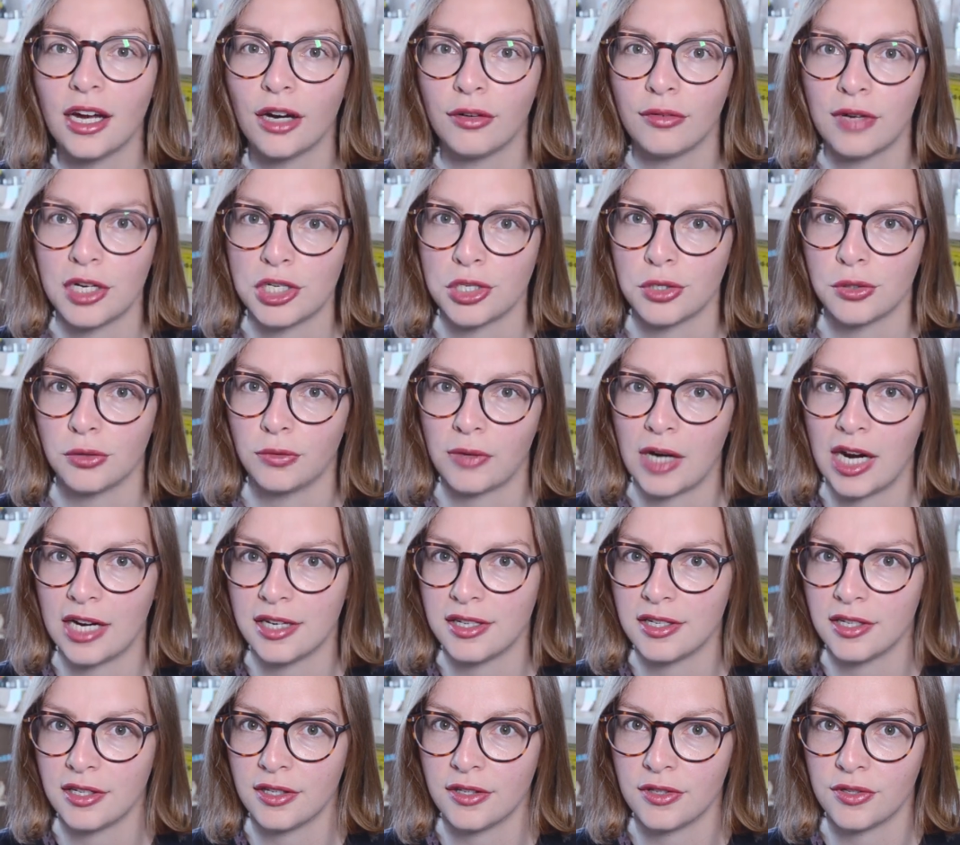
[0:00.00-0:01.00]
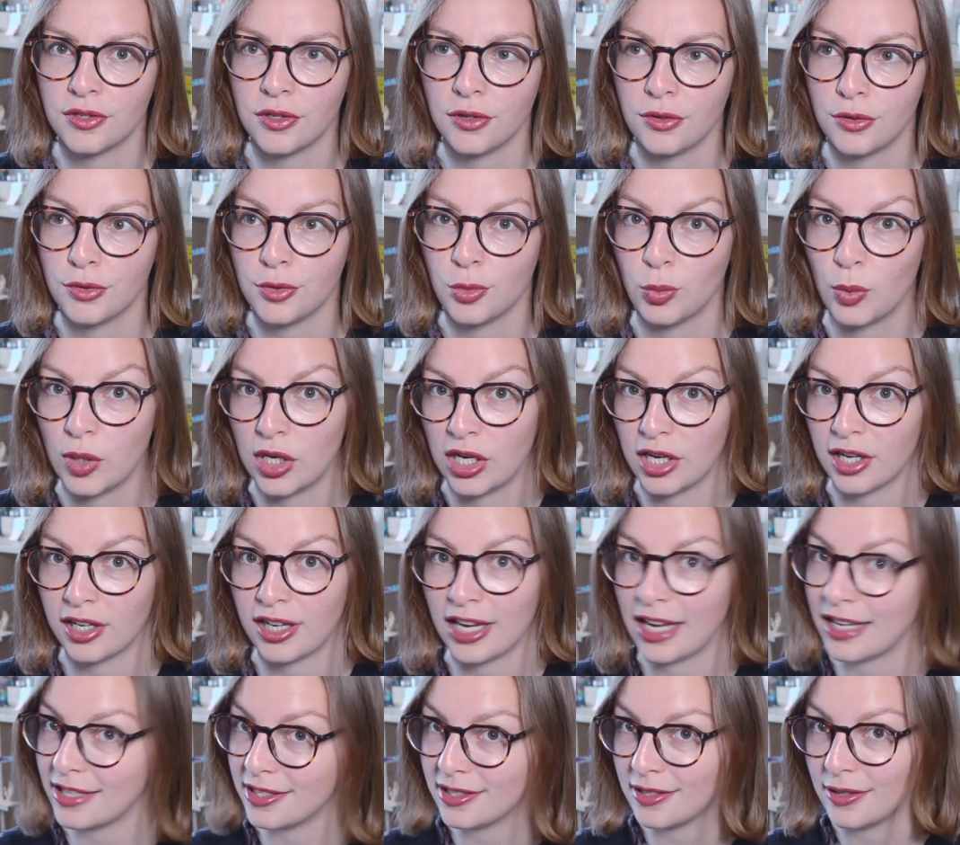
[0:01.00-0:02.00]
original writers whose work
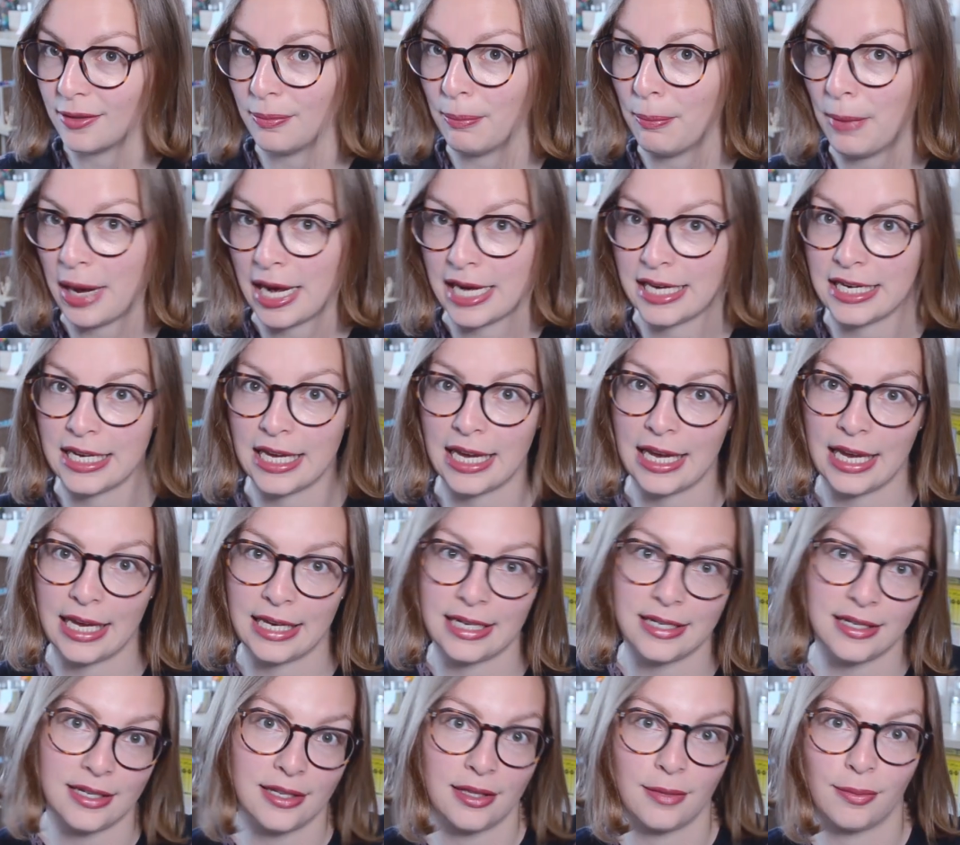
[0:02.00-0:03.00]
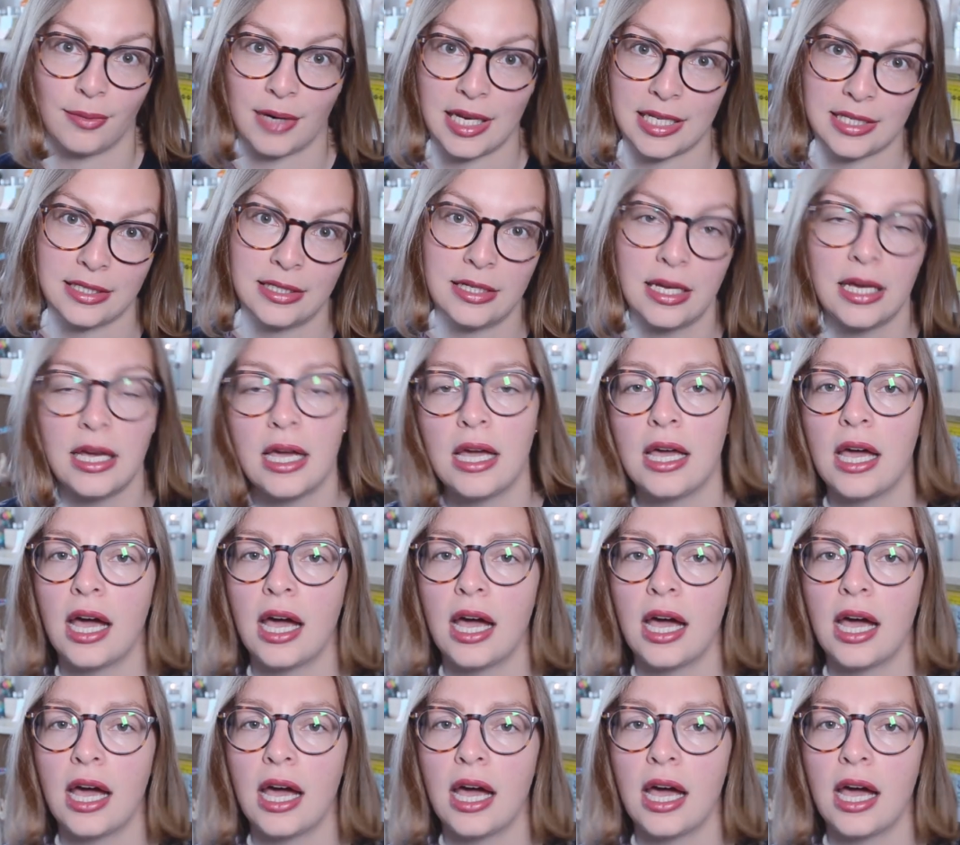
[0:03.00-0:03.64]
has made it into the present.